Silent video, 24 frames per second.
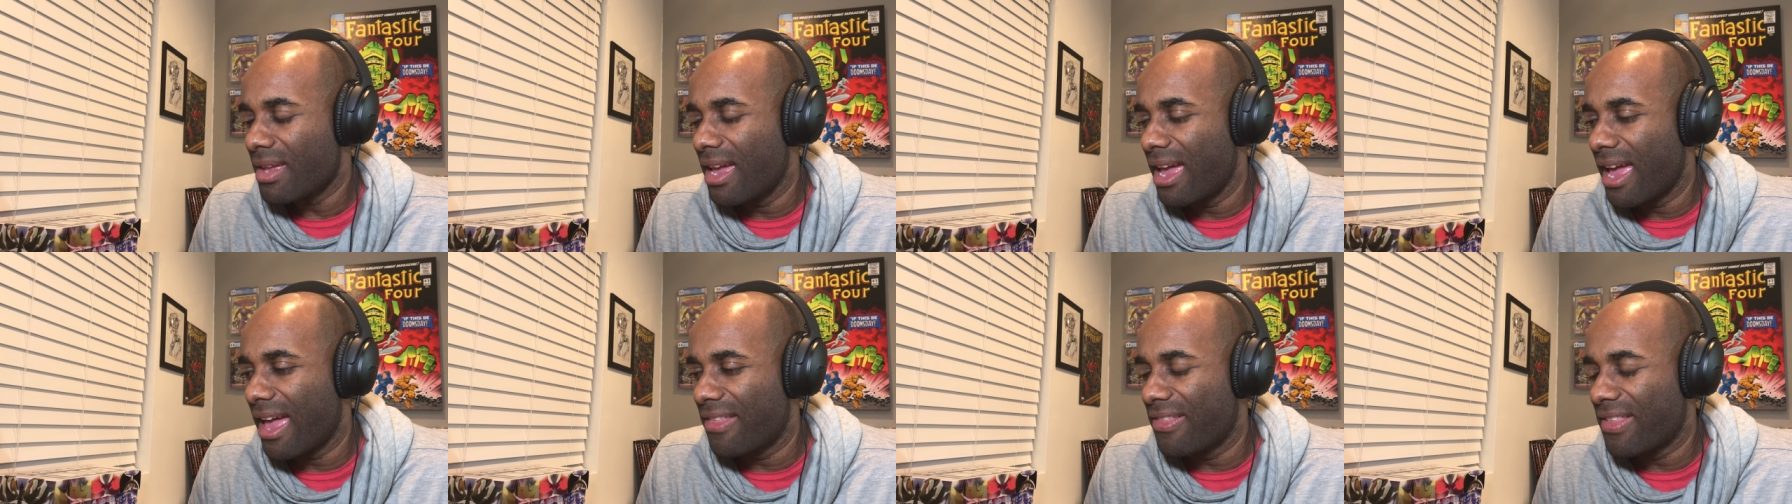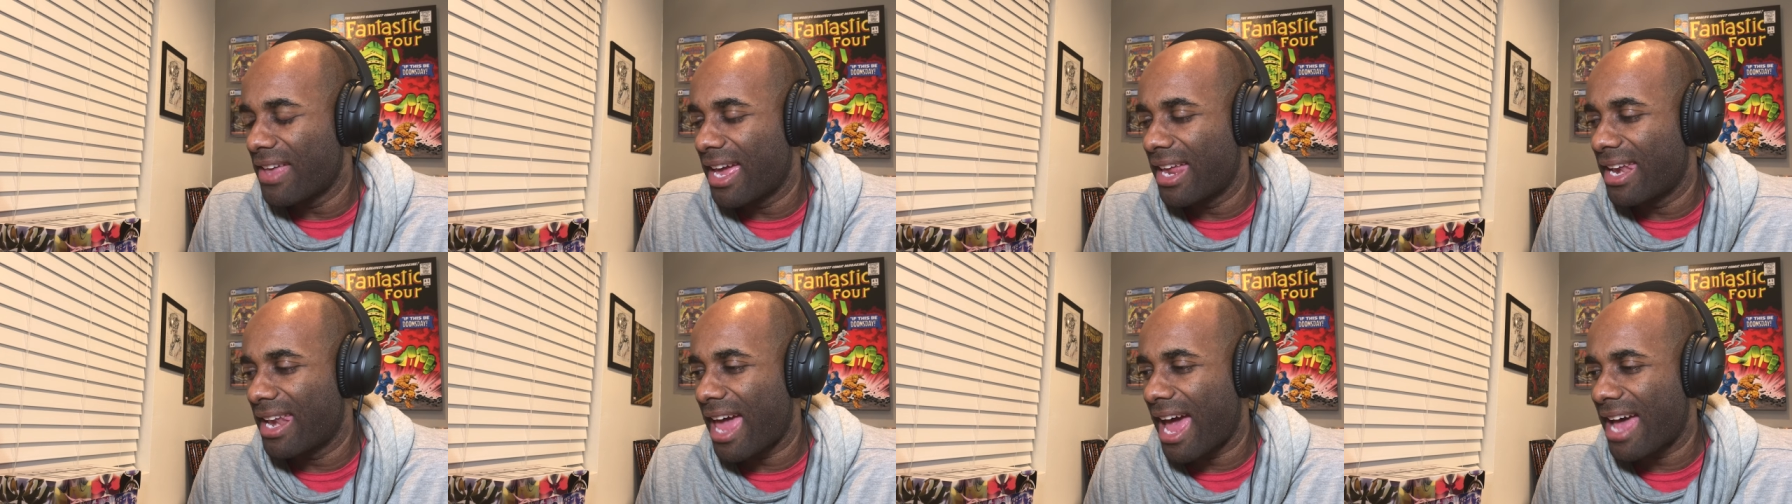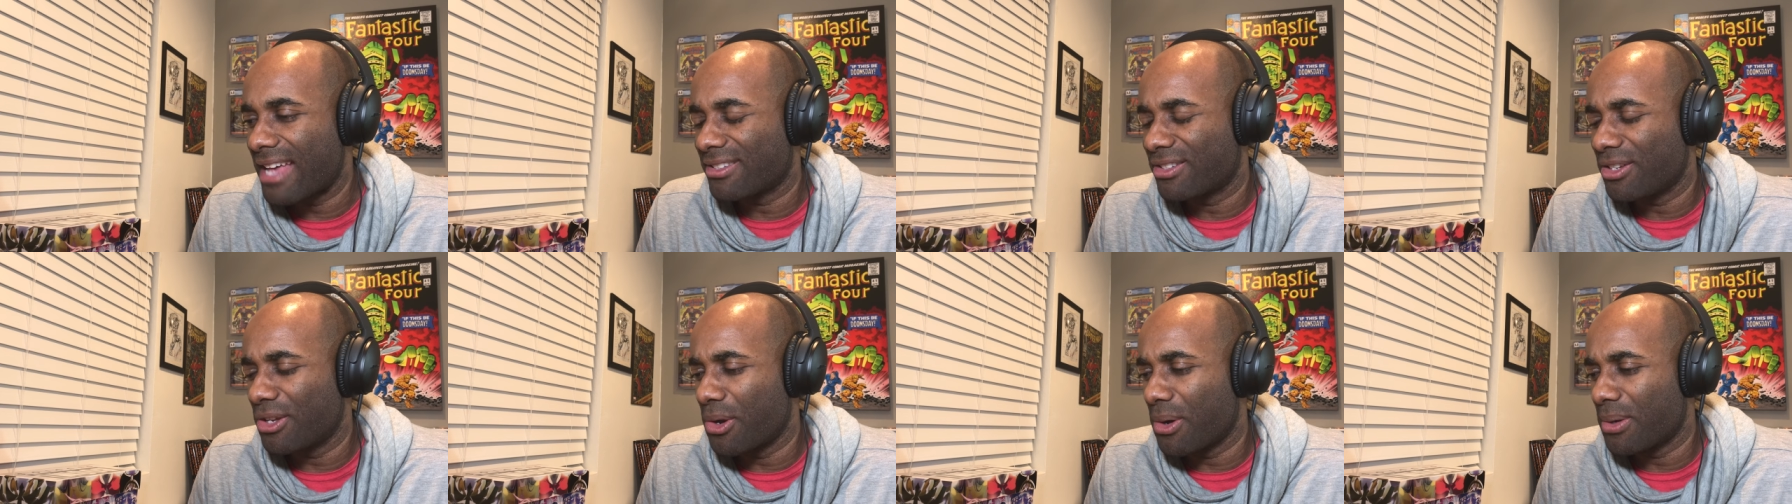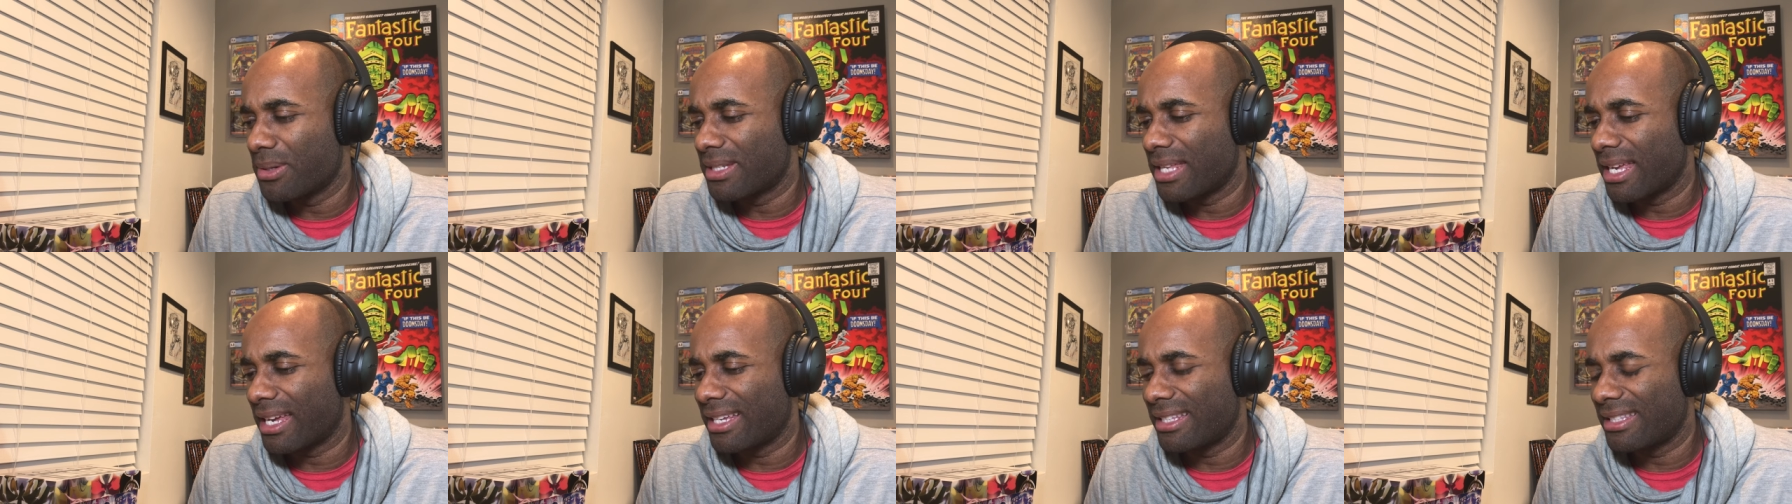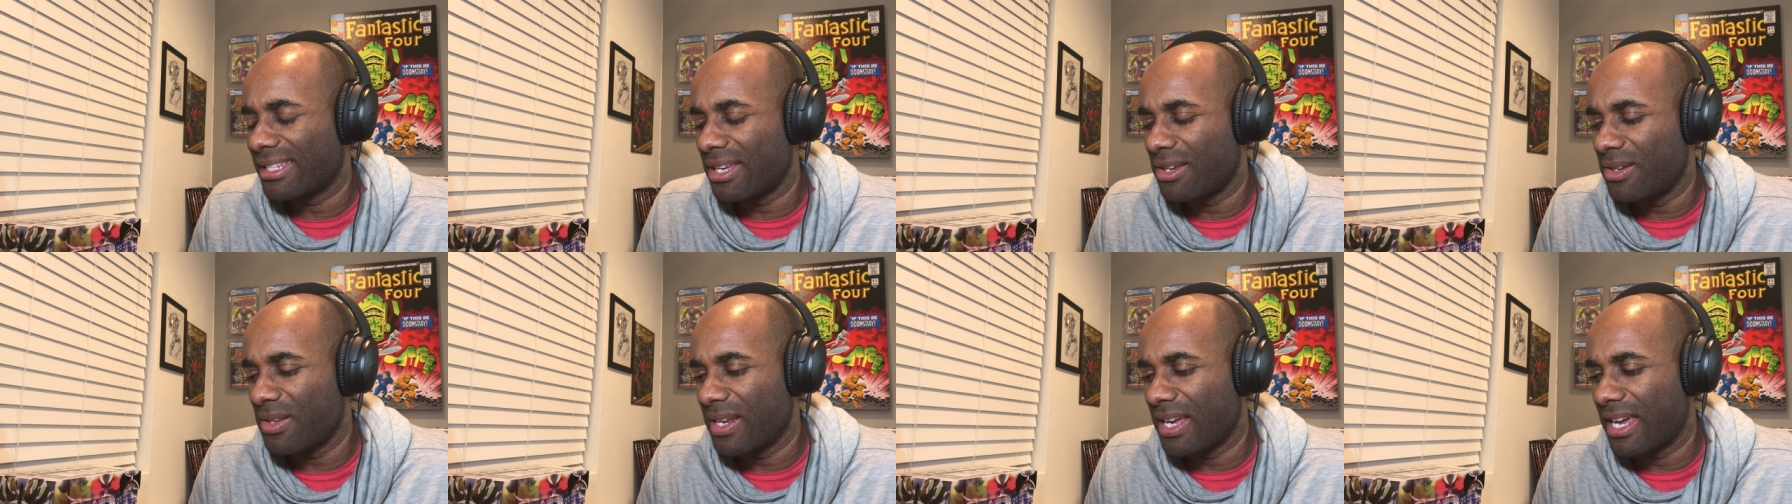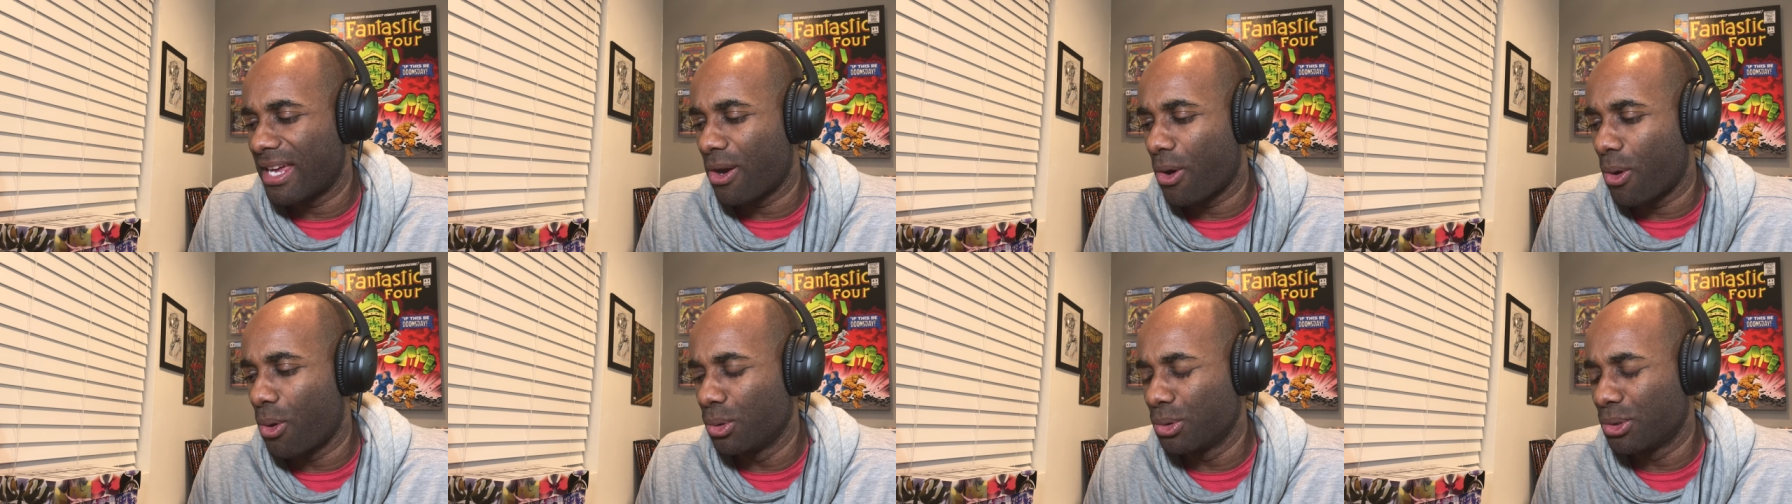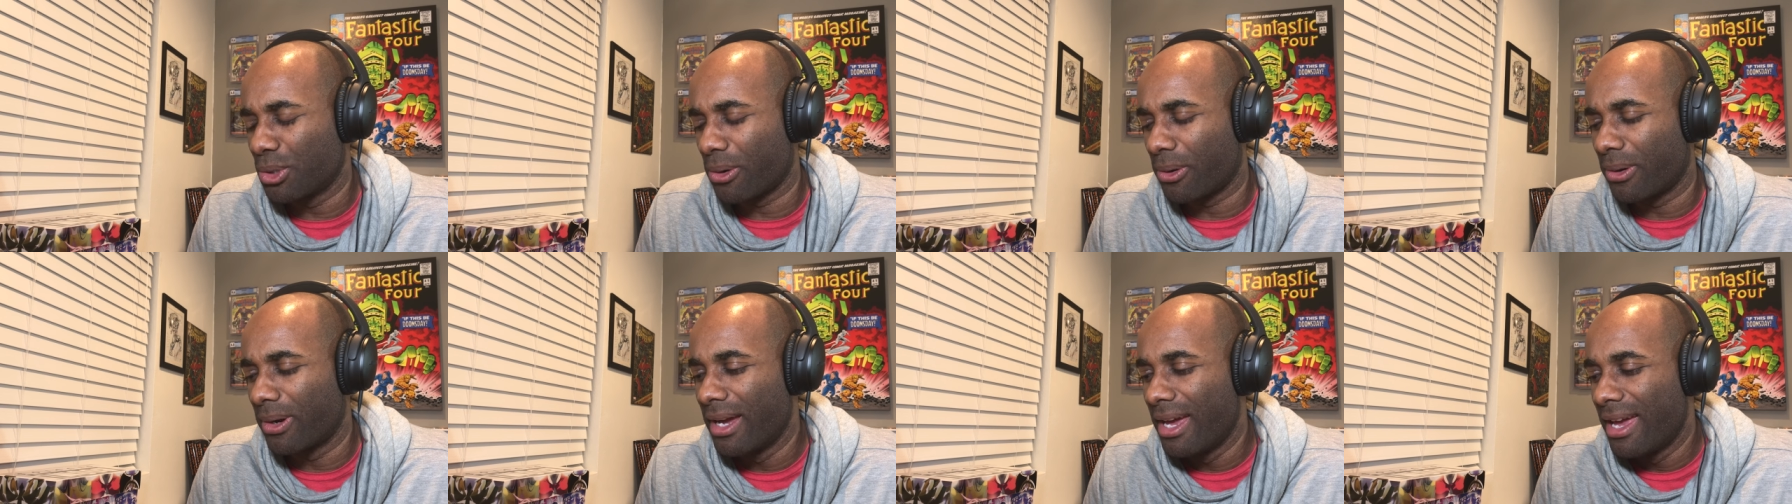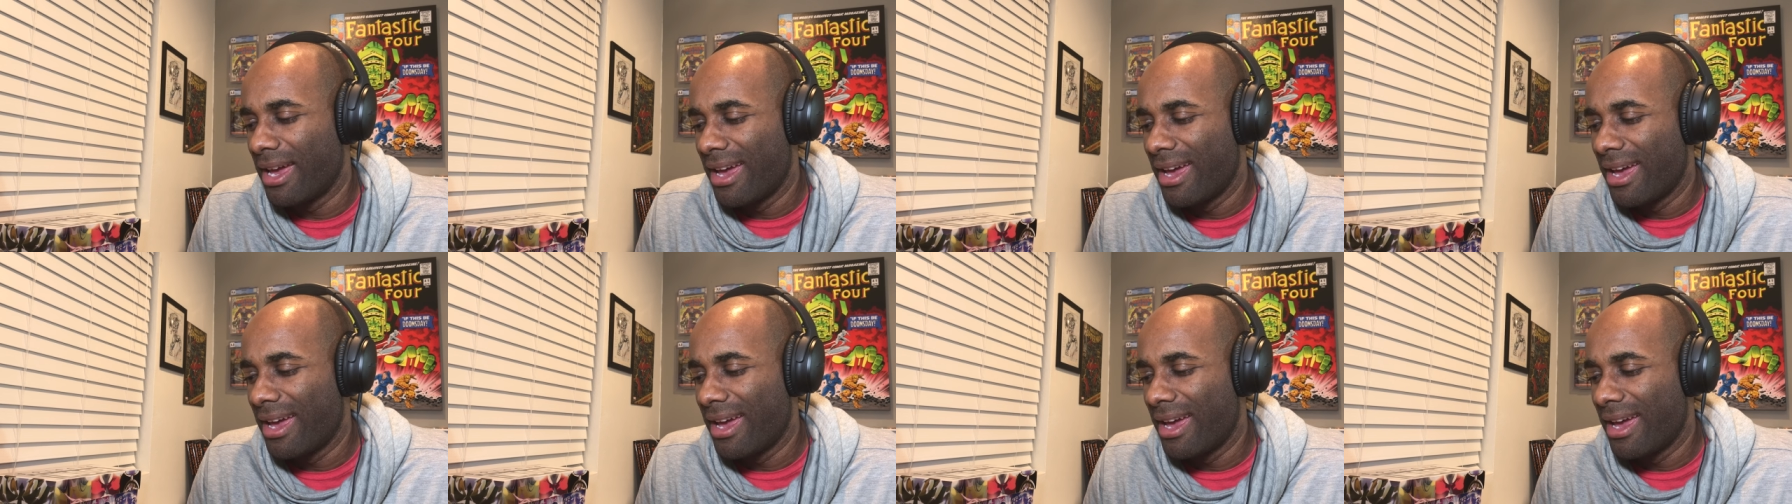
and then as you know as they continue to get older